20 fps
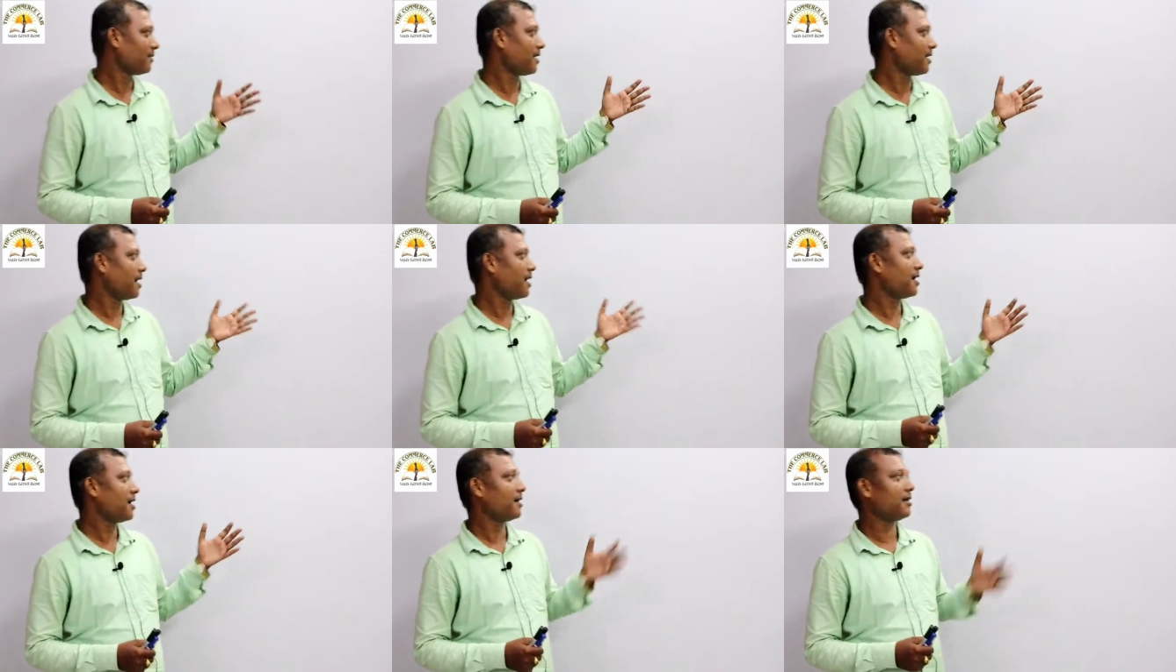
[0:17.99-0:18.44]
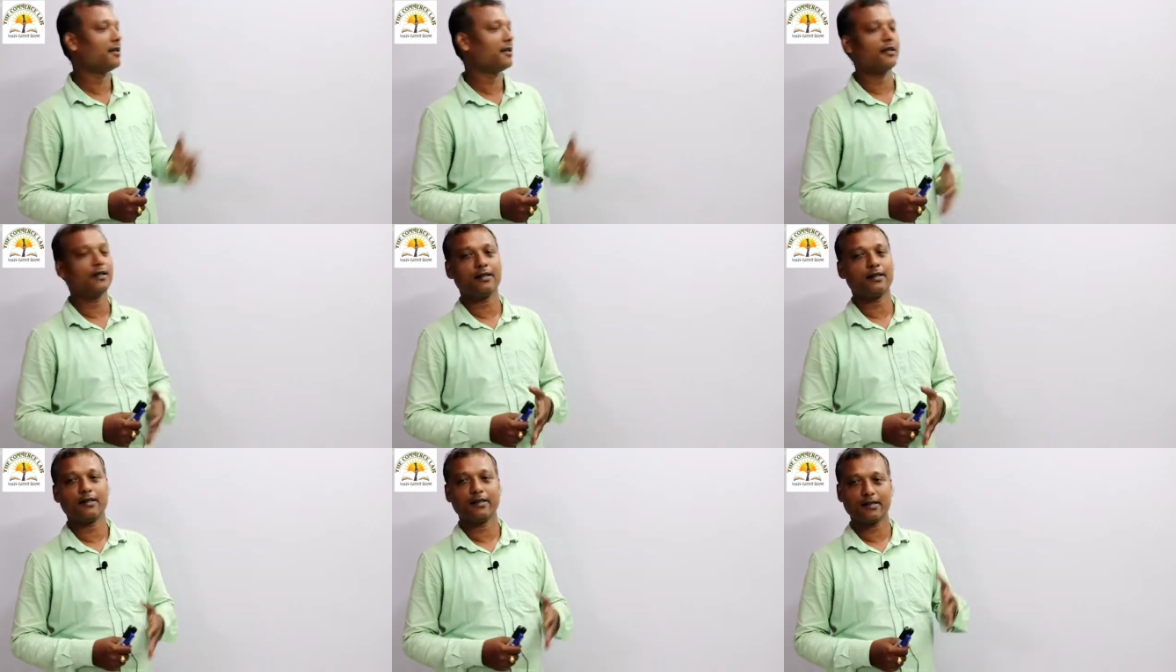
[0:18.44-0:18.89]

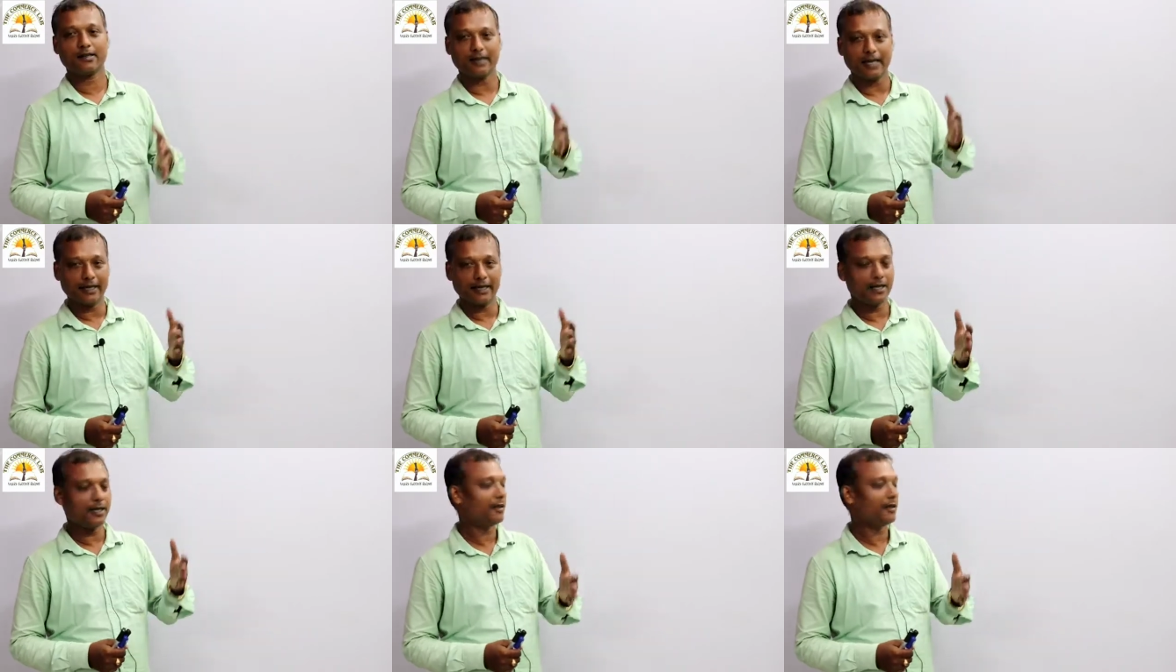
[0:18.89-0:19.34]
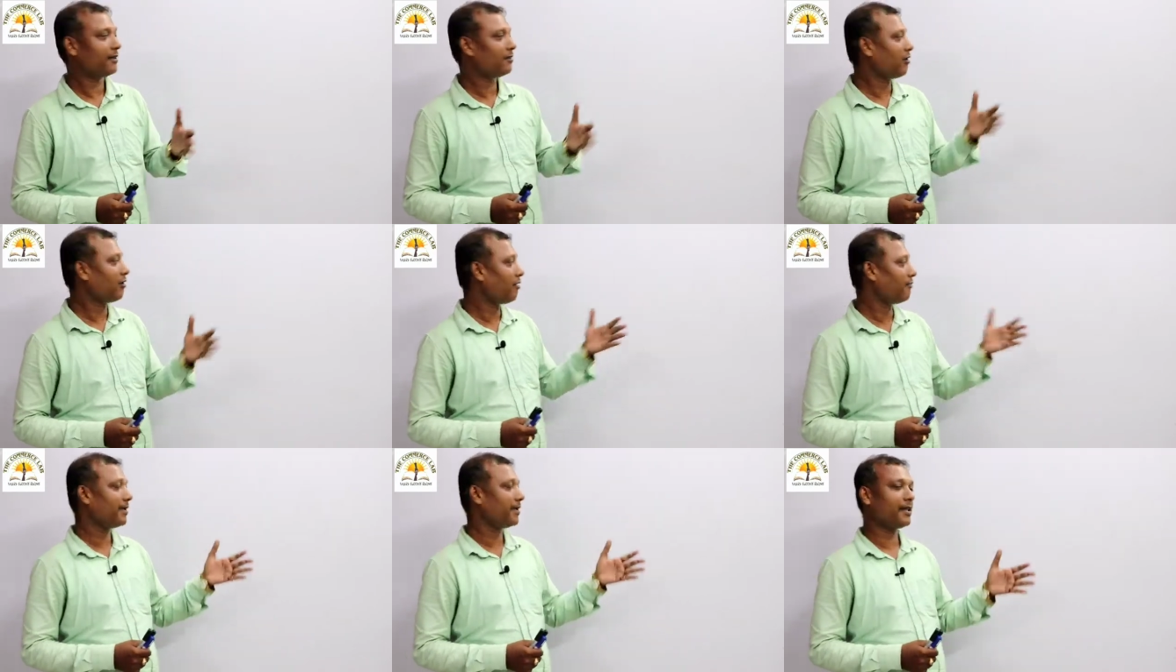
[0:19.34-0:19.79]
the
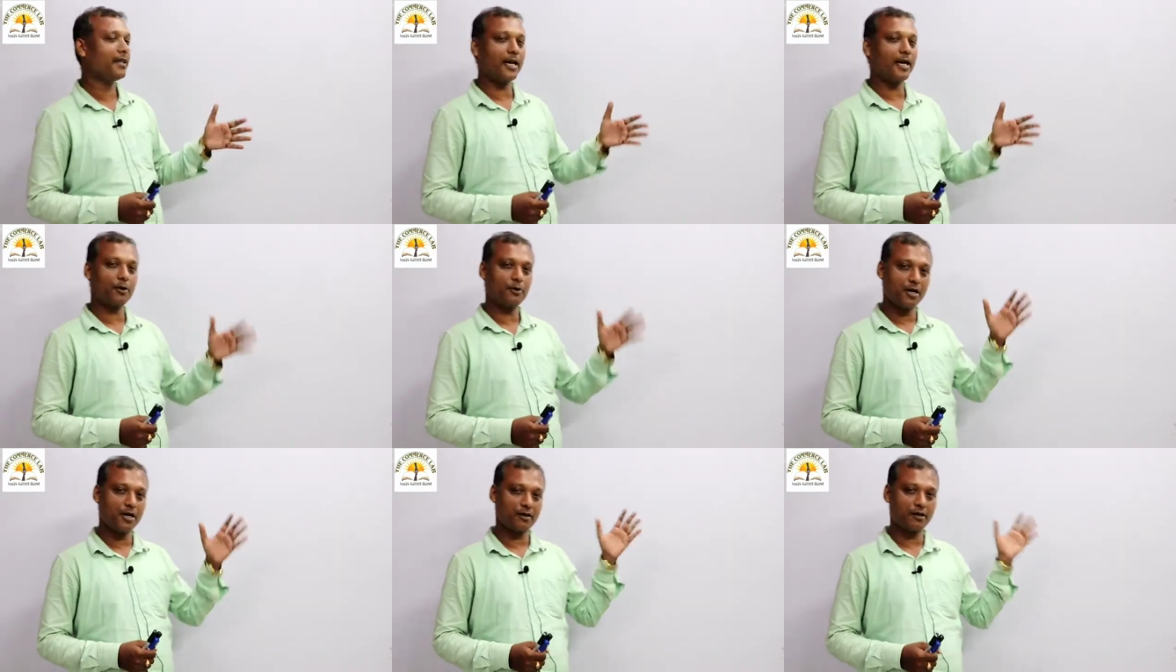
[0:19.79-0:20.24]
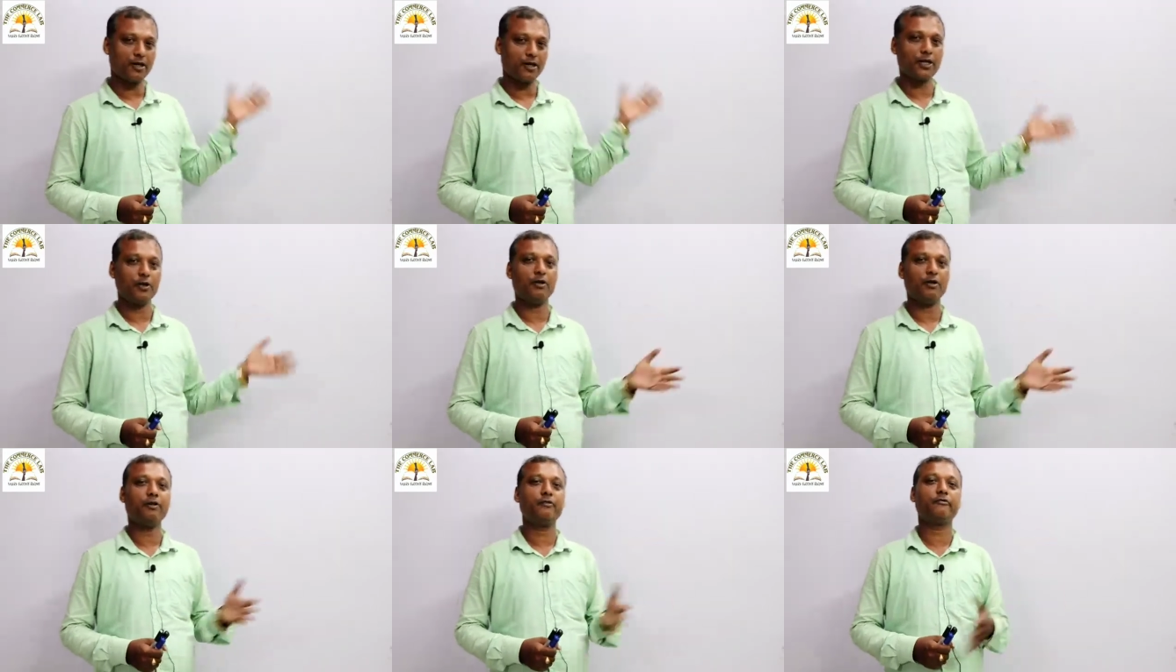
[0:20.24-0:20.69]
topic that we are
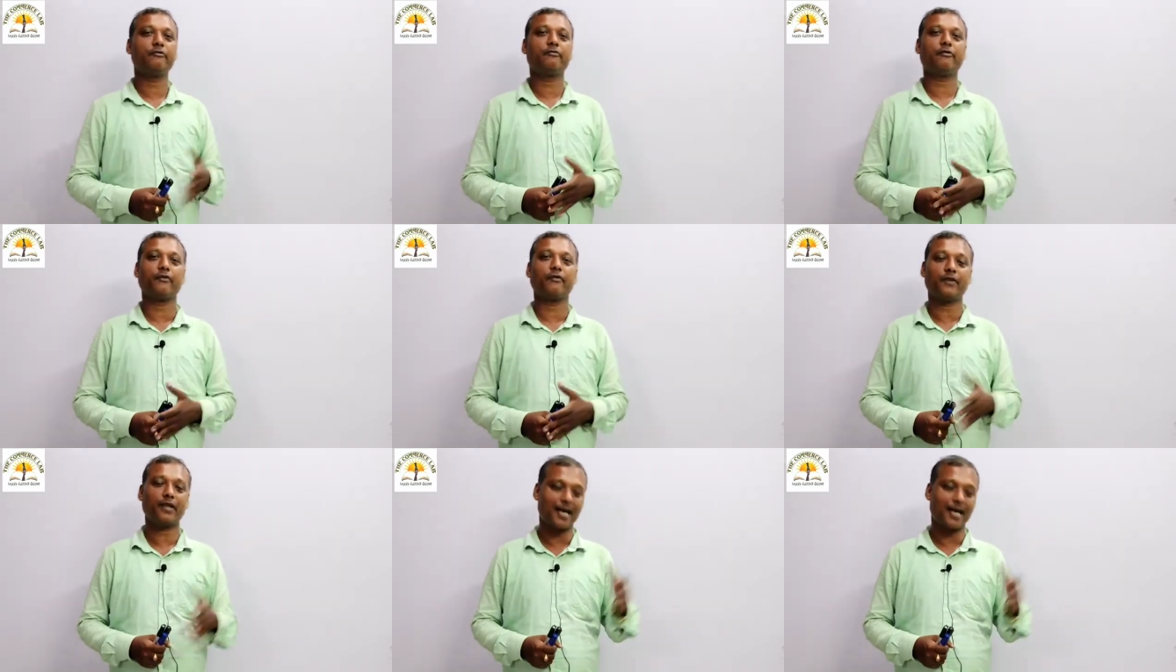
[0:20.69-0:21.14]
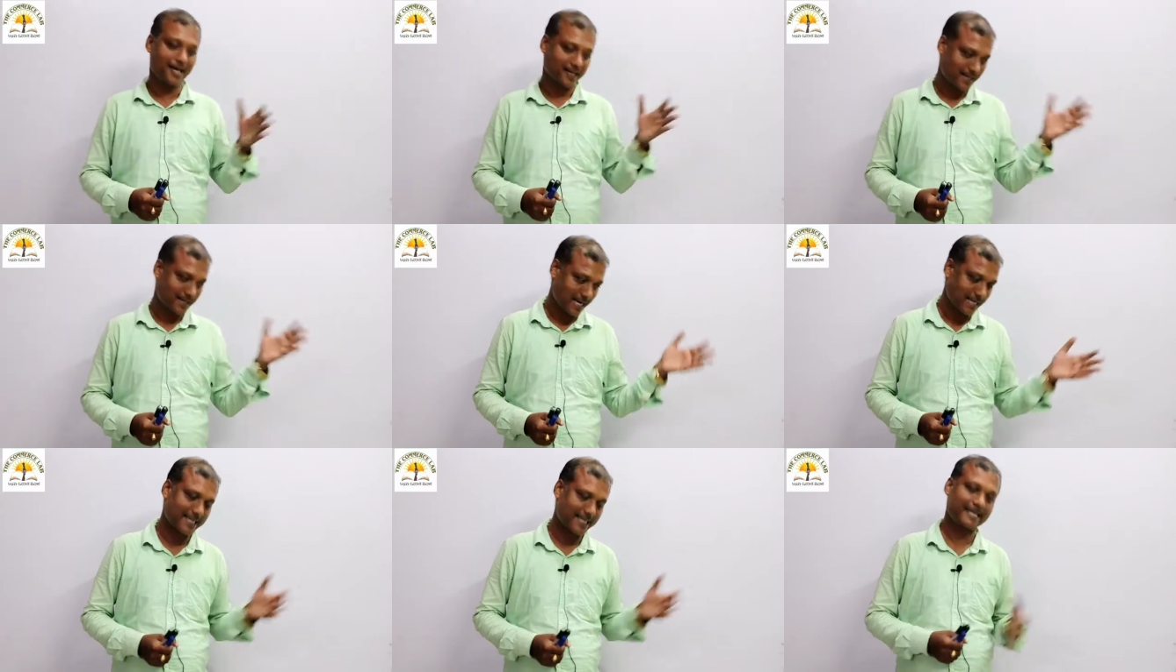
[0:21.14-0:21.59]
continuing from the
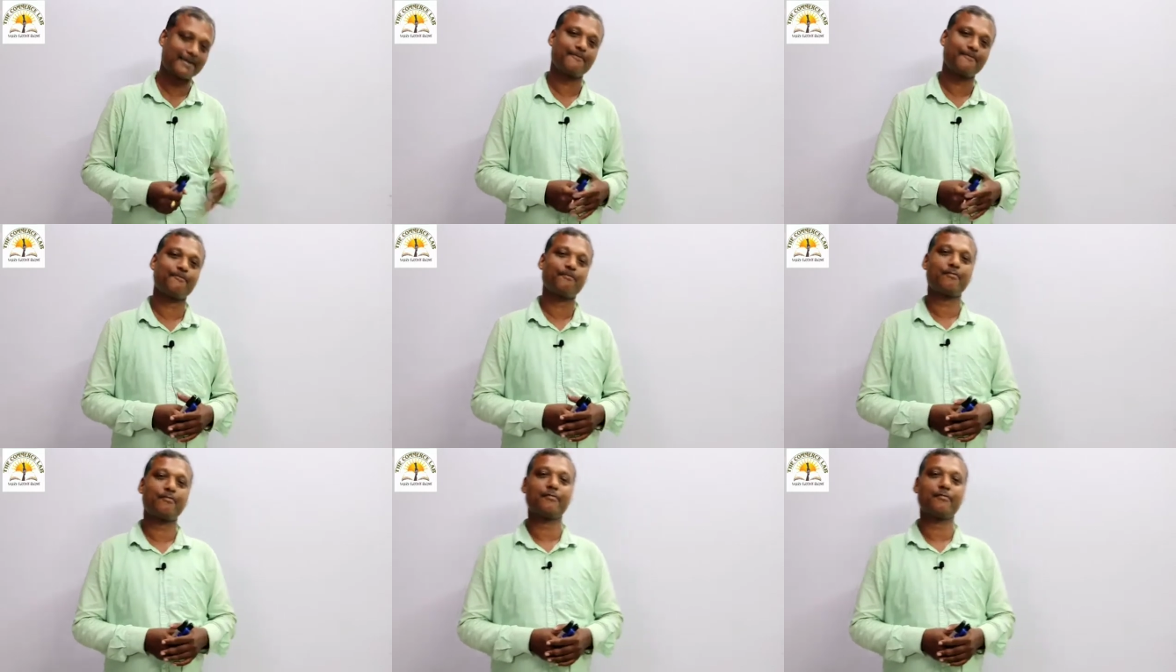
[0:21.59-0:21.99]
last class